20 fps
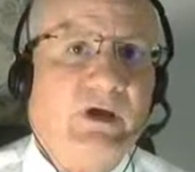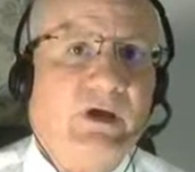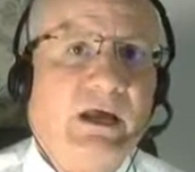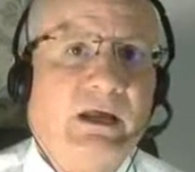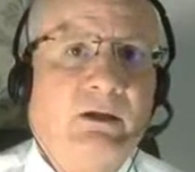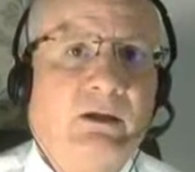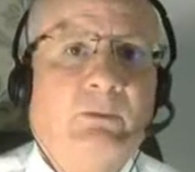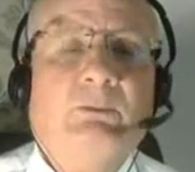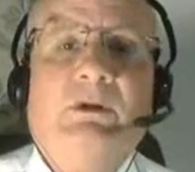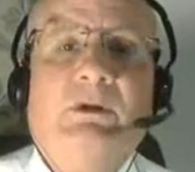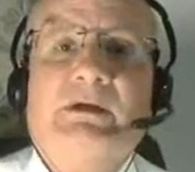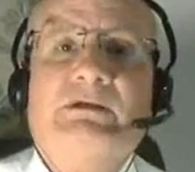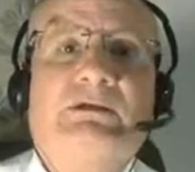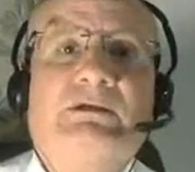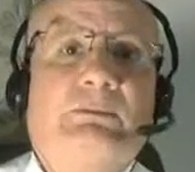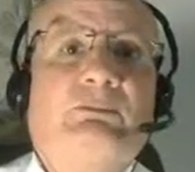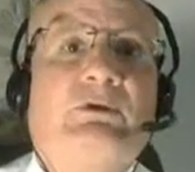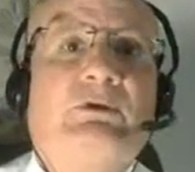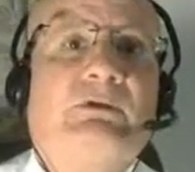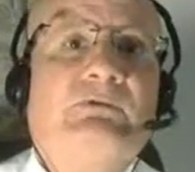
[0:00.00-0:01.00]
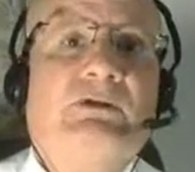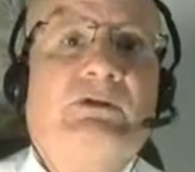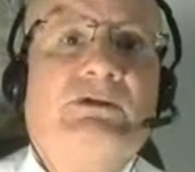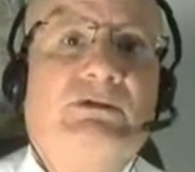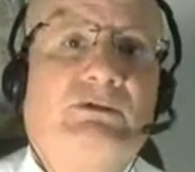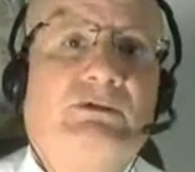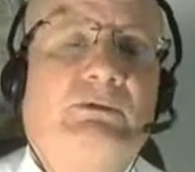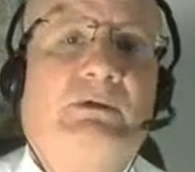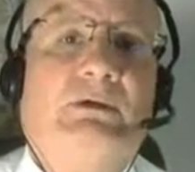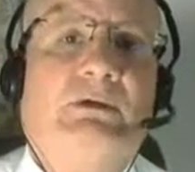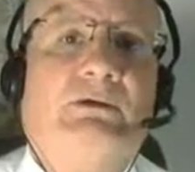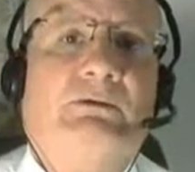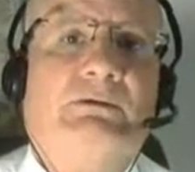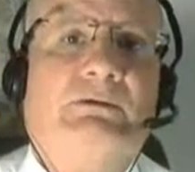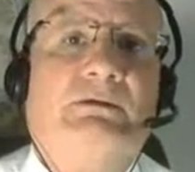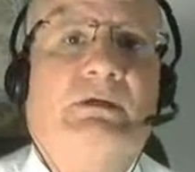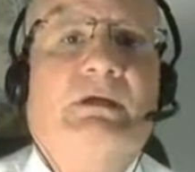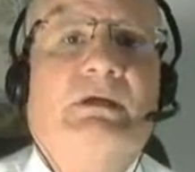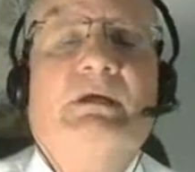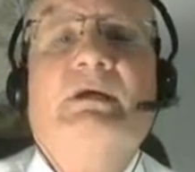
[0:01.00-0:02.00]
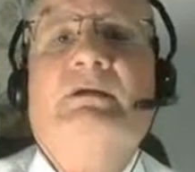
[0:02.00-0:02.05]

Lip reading: to file plus the previous 2 years.